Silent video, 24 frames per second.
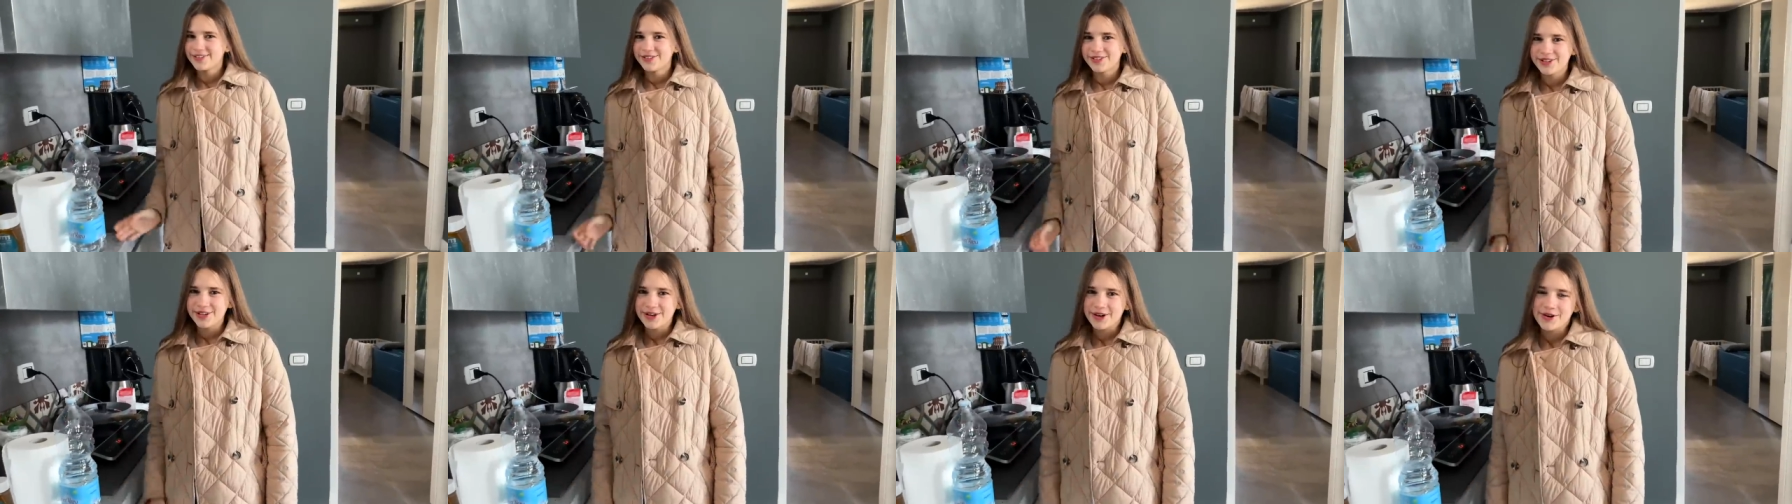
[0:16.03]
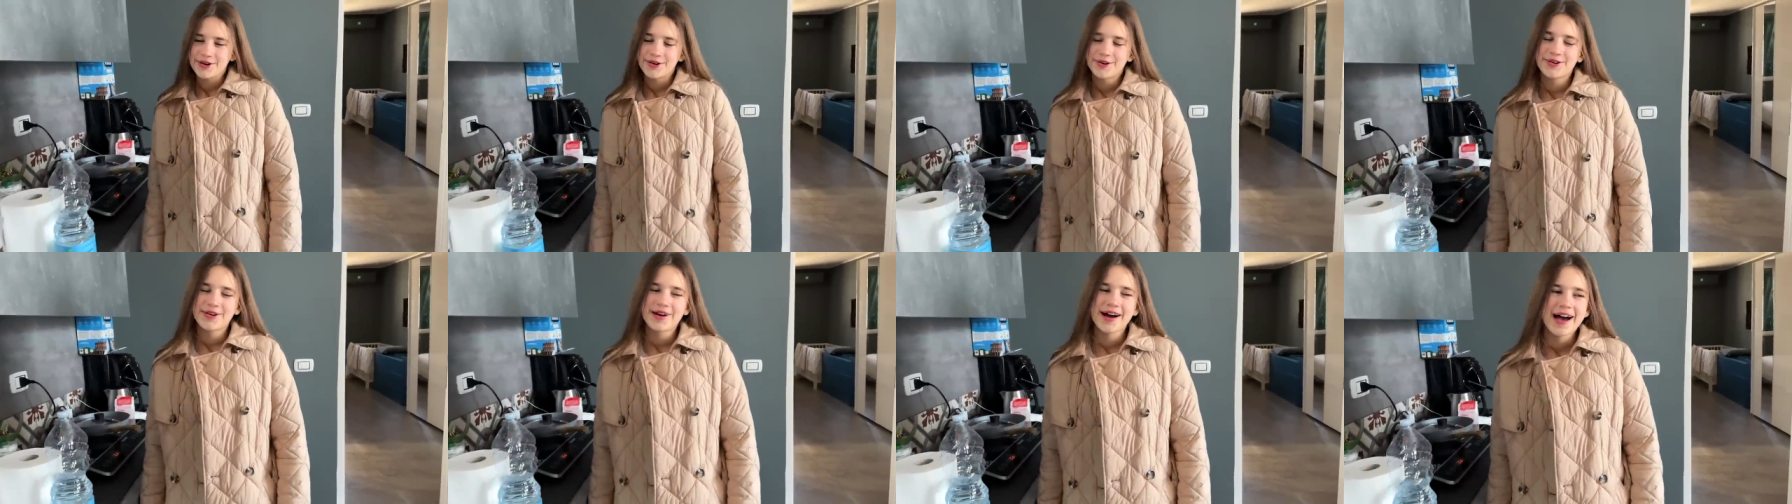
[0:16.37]

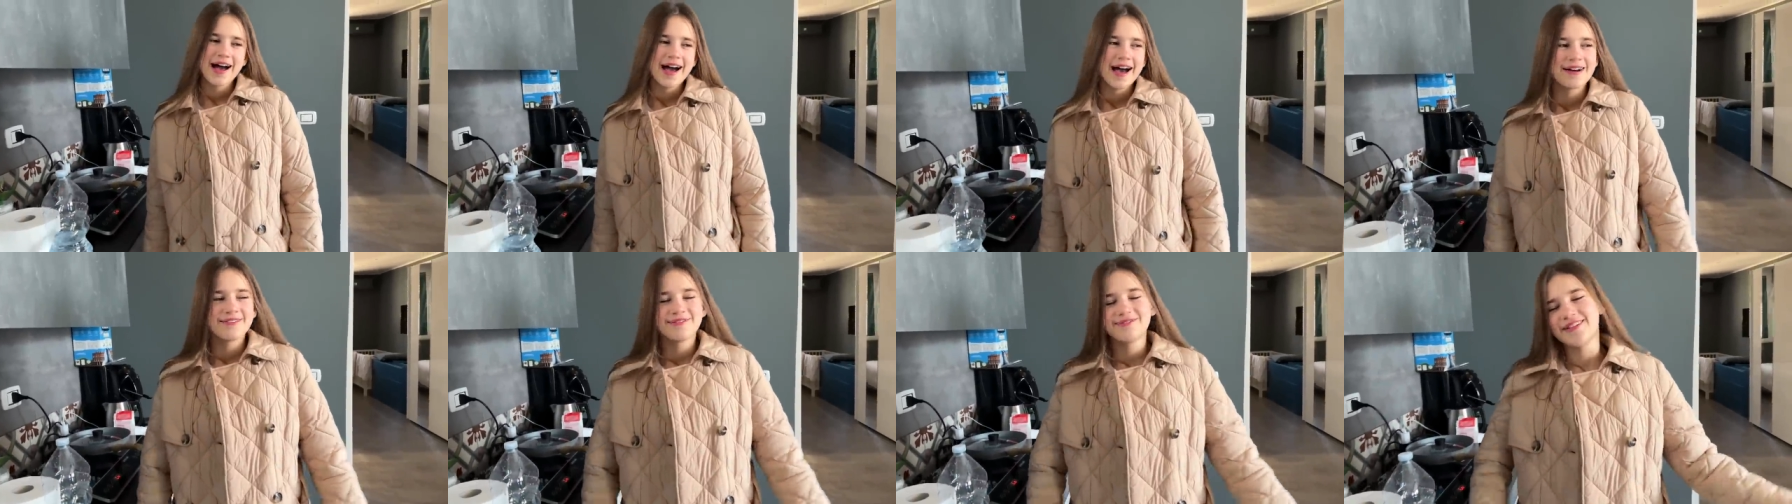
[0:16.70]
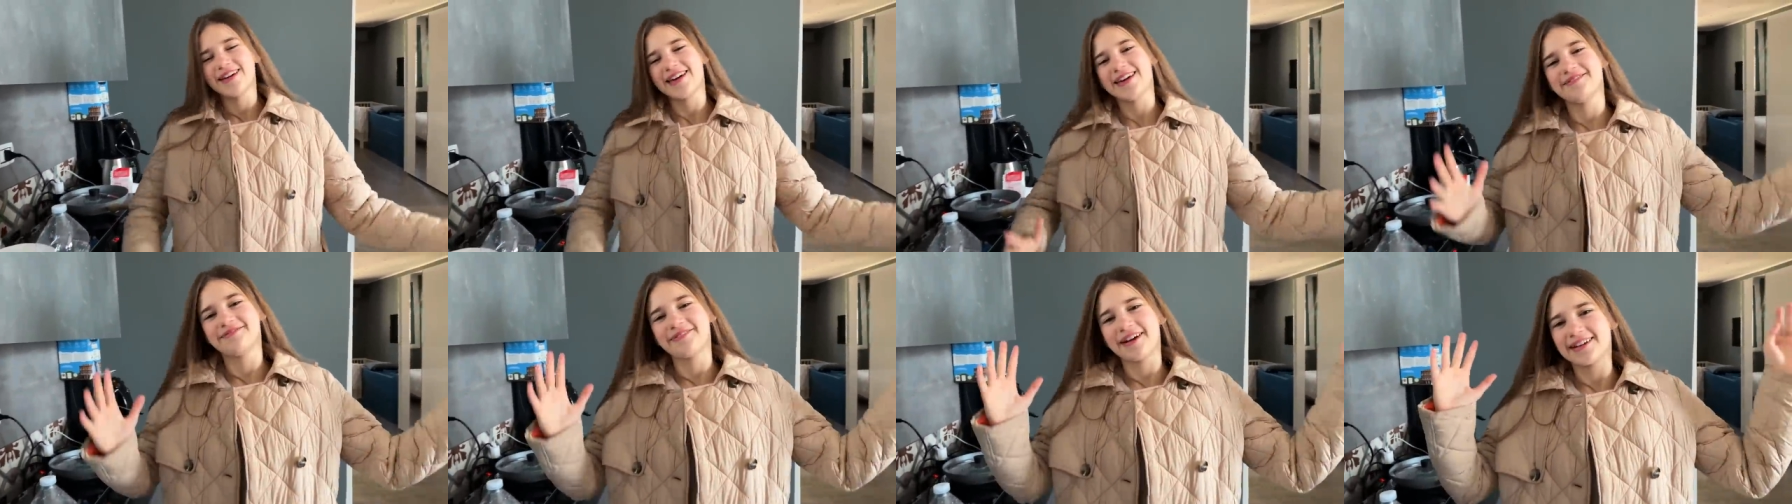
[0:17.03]
So
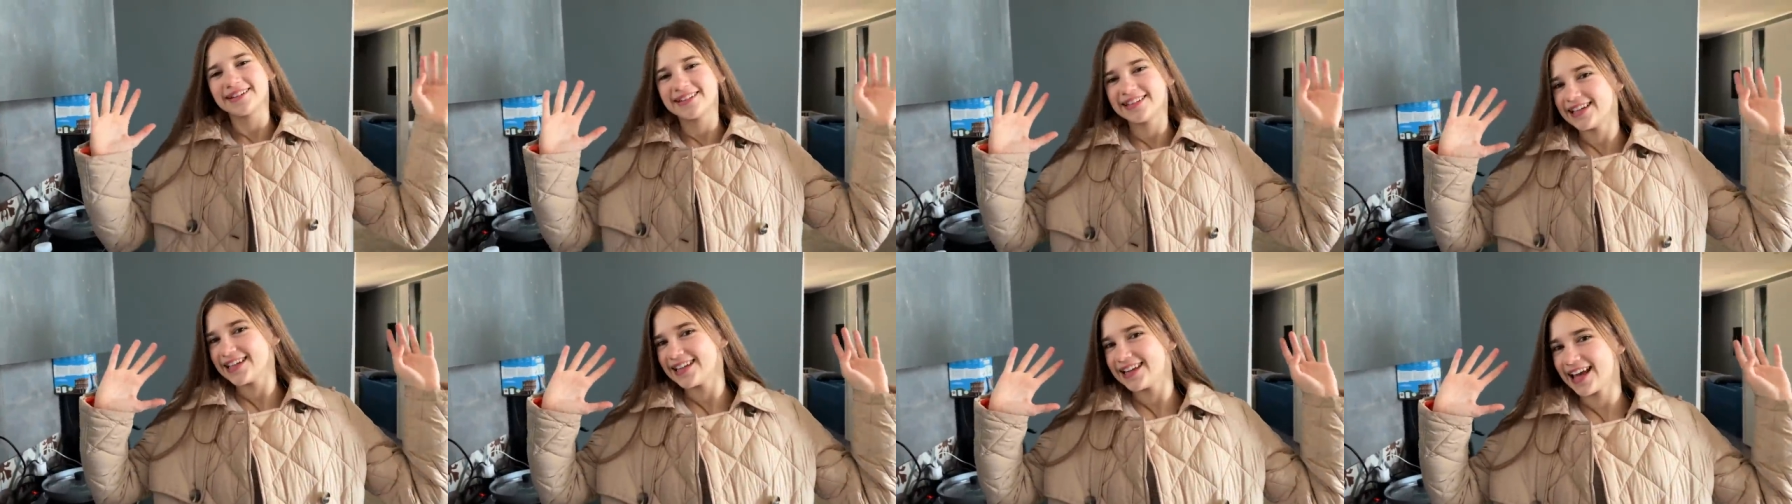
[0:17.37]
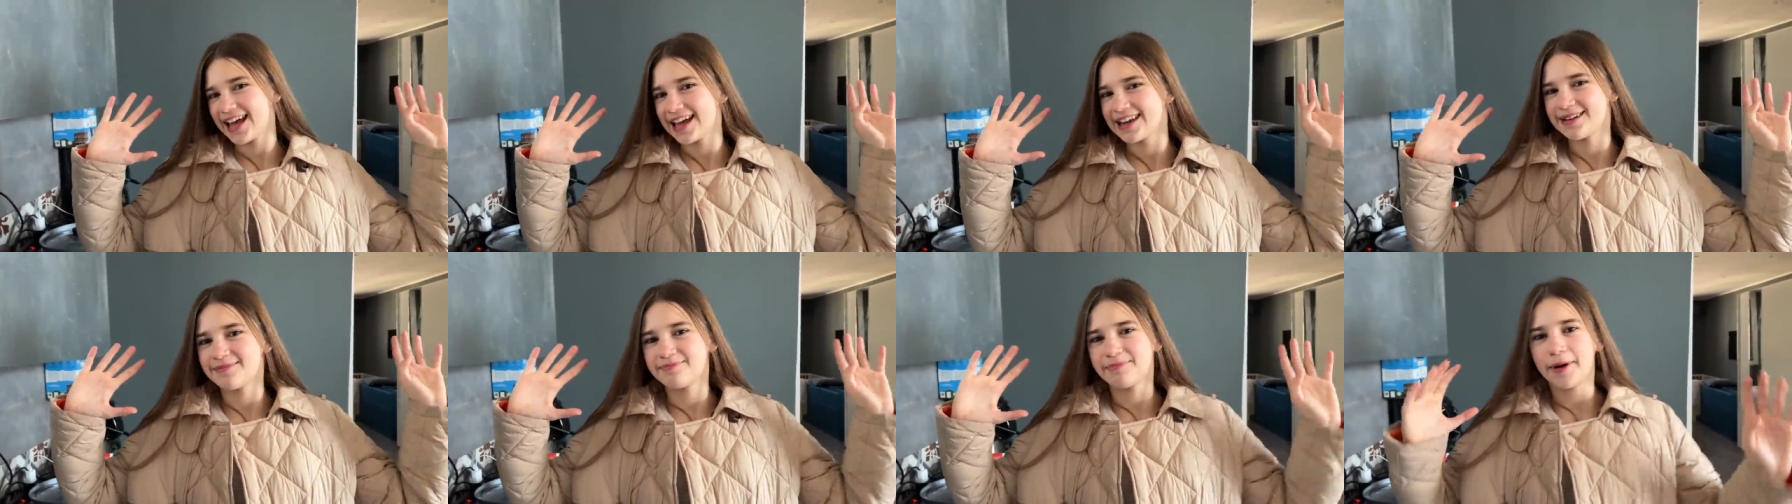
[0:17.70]
we rented
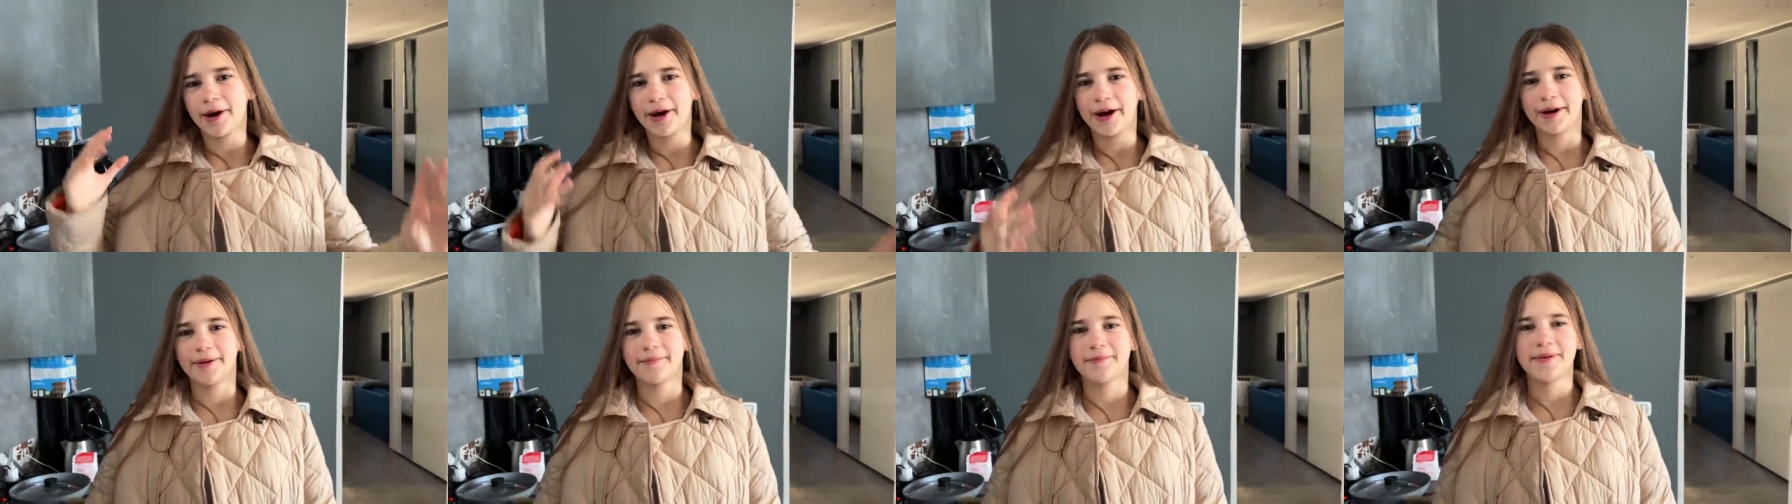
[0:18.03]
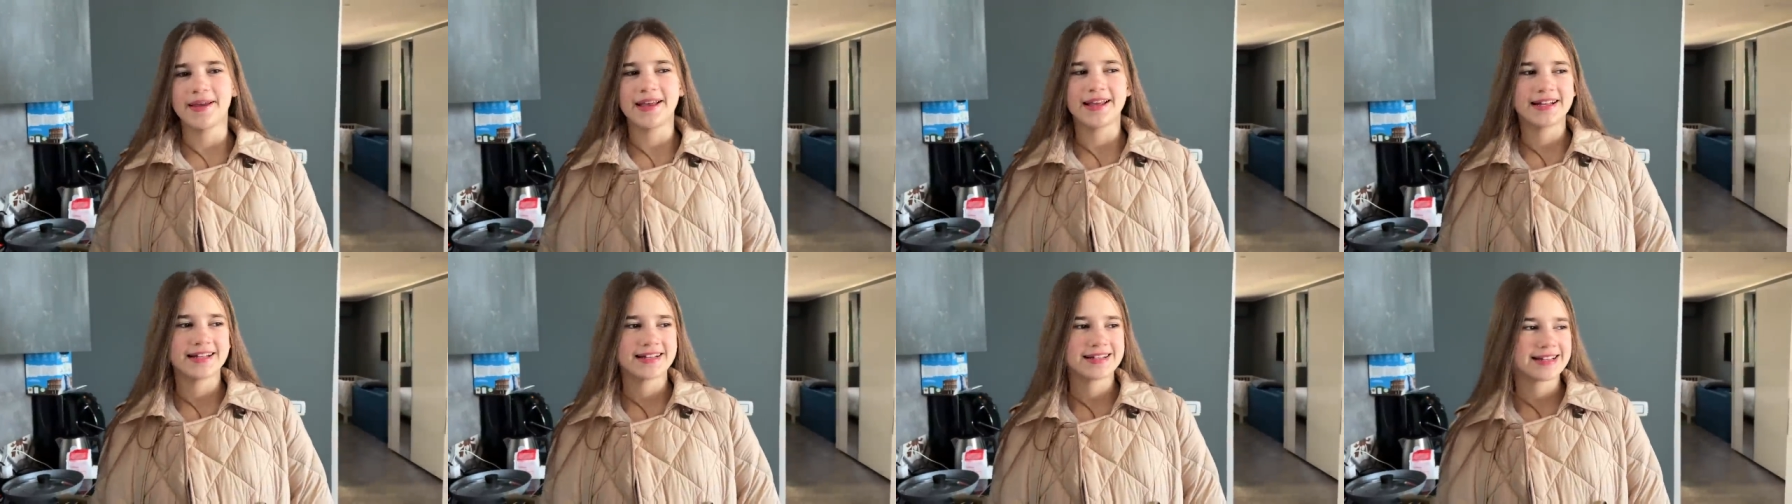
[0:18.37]
an
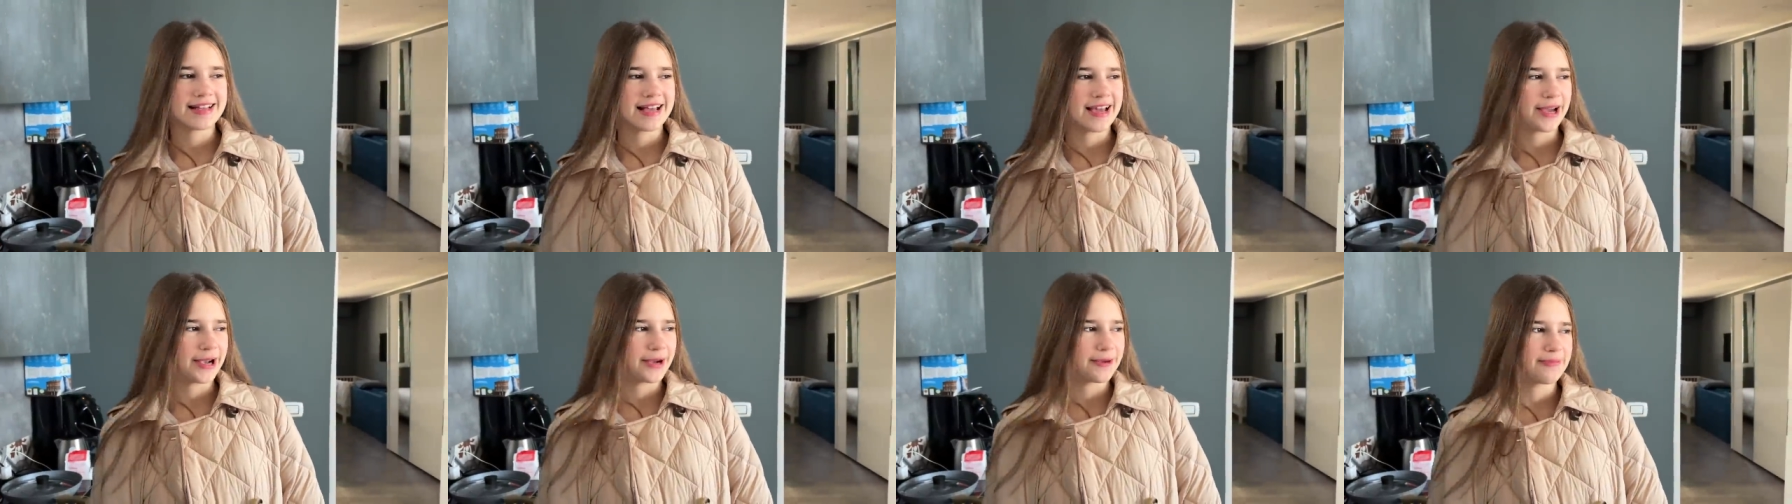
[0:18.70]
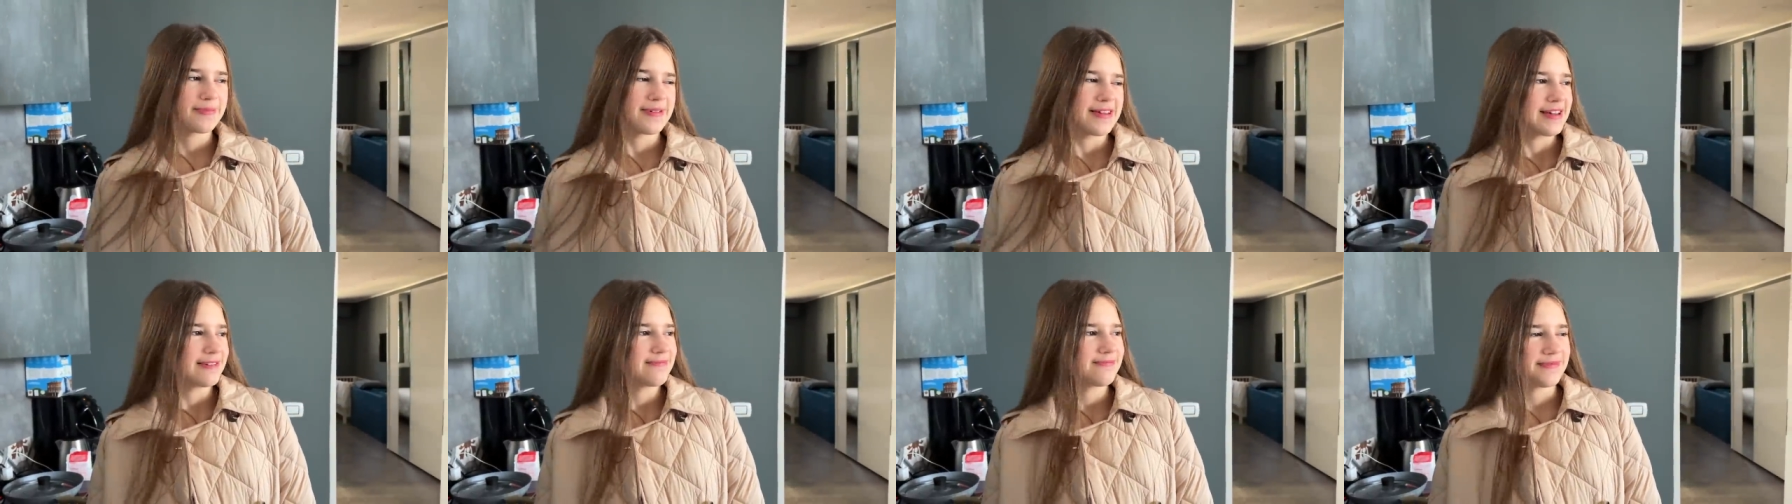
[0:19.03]
apartment,
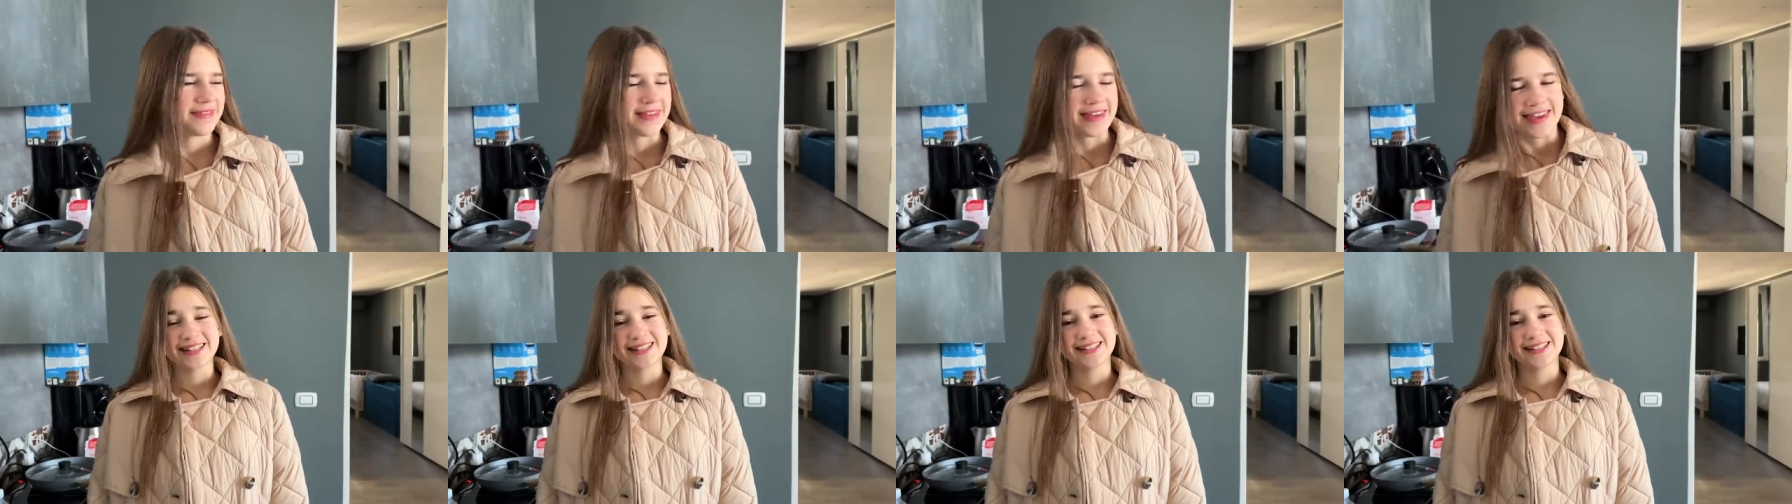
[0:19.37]
Airbnb.